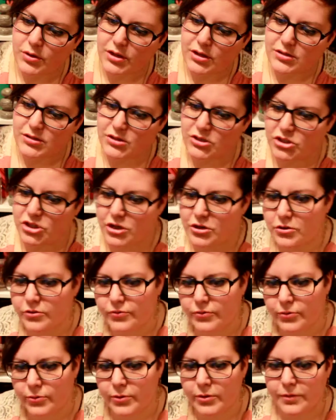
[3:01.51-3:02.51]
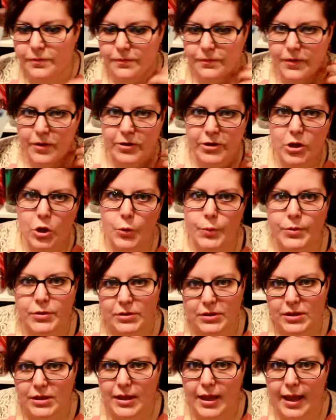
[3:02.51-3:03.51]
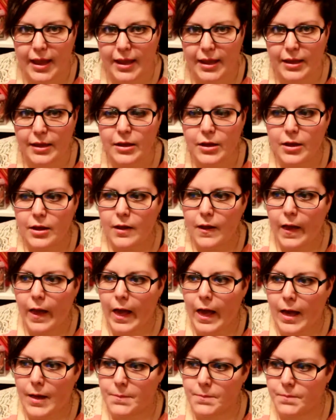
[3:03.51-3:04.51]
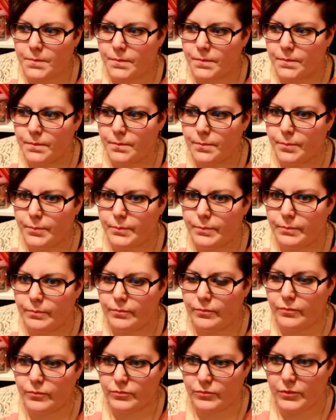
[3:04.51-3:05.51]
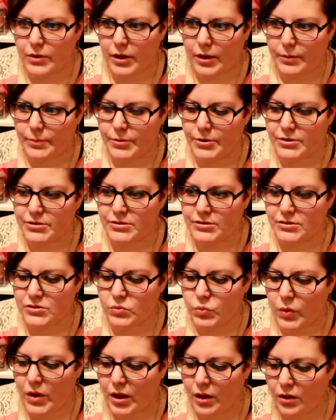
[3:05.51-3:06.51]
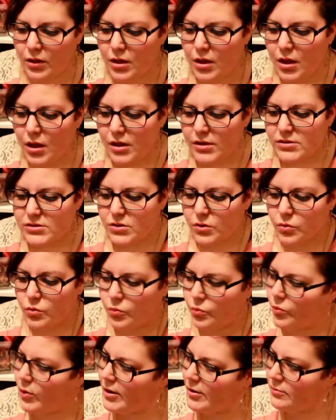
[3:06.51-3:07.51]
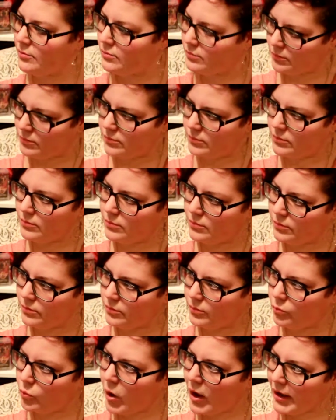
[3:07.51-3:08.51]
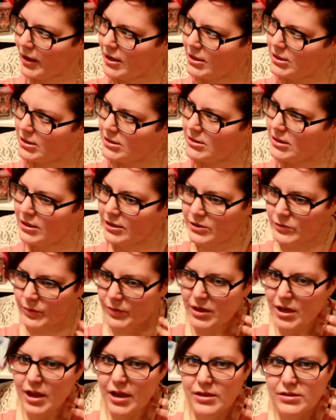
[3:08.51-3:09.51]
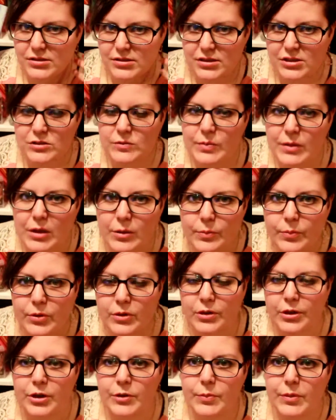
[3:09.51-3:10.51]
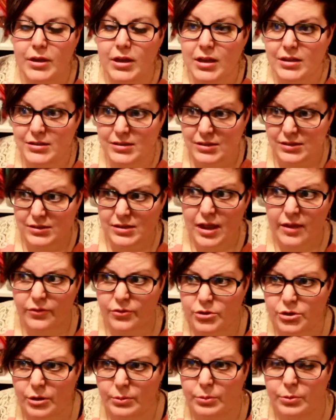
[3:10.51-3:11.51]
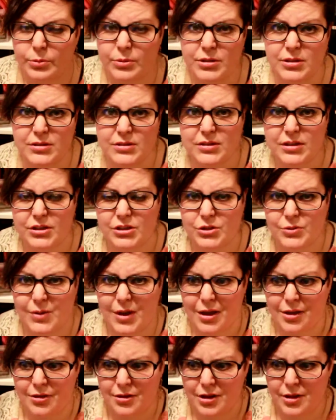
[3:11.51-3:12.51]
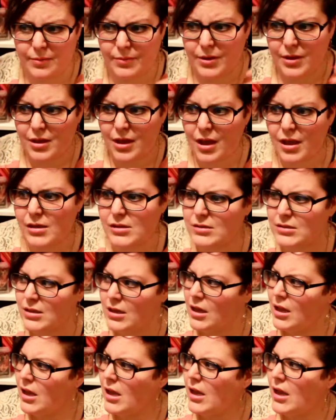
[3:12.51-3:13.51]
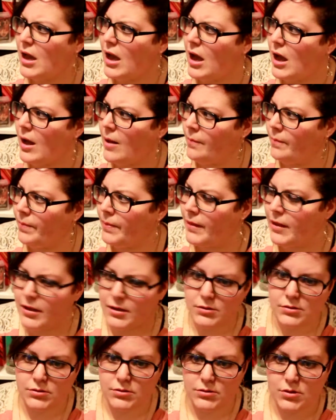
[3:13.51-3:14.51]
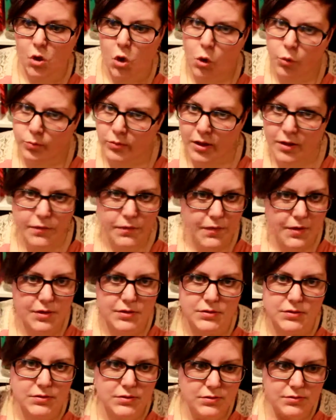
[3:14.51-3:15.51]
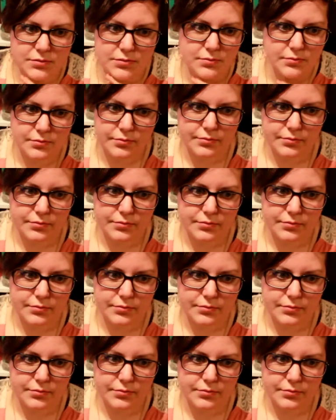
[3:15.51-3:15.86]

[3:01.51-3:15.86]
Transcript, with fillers: he's a gender fluid, very openly gay um, uh, person as well. So what why he does that is because he's being bullied, because he's having trouble with his sexuality, because um, his home life is